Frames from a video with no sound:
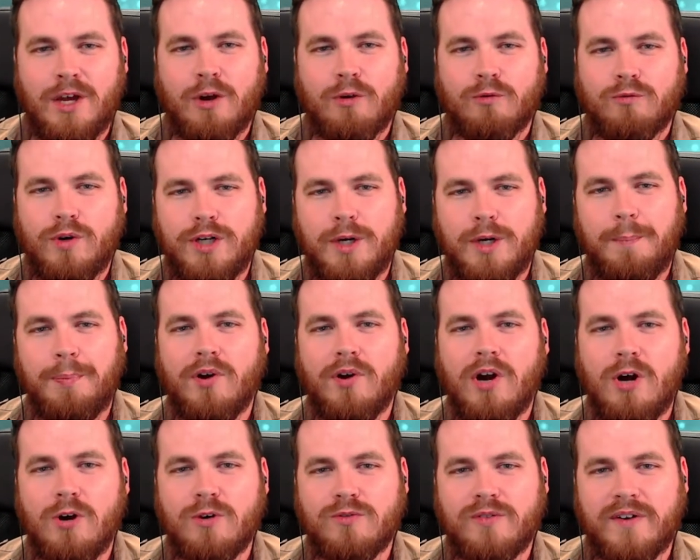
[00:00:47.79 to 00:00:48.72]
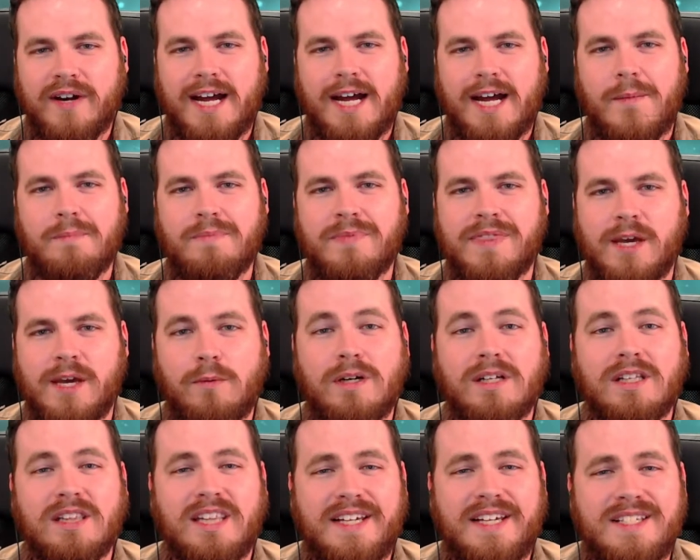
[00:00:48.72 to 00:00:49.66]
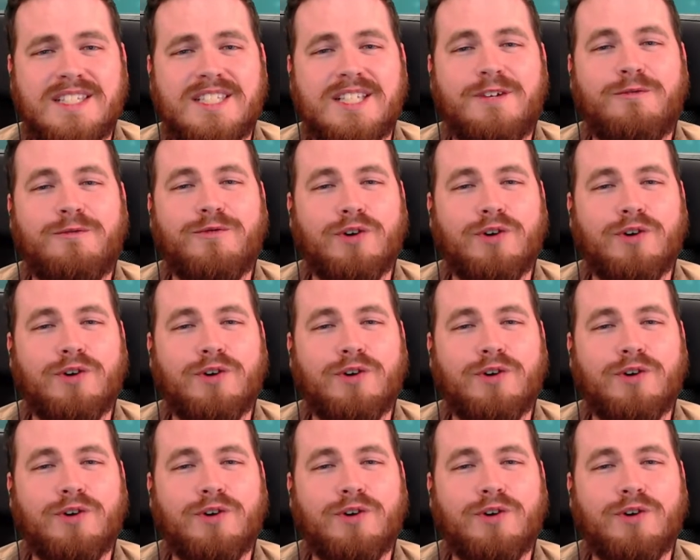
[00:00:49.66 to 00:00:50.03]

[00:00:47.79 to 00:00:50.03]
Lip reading: wrote a program that will listen